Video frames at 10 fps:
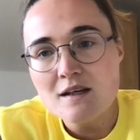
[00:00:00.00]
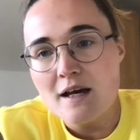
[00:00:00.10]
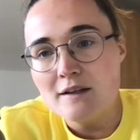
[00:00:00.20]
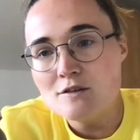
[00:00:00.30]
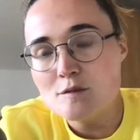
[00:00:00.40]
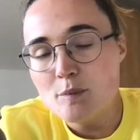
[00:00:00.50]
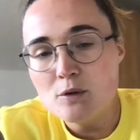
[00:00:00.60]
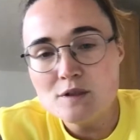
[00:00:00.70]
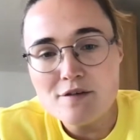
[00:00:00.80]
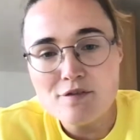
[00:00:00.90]
and
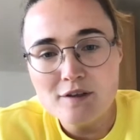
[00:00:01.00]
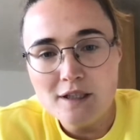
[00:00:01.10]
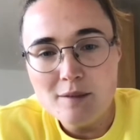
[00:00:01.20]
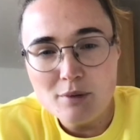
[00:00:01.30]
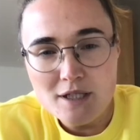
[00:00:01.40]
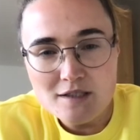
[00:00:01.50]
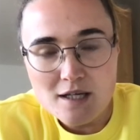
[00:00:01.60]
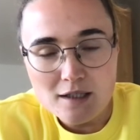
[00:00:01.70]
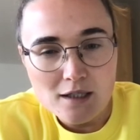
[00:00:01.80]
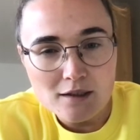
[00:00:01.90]
sport definitely breeds
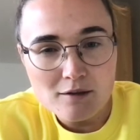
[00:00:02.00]
that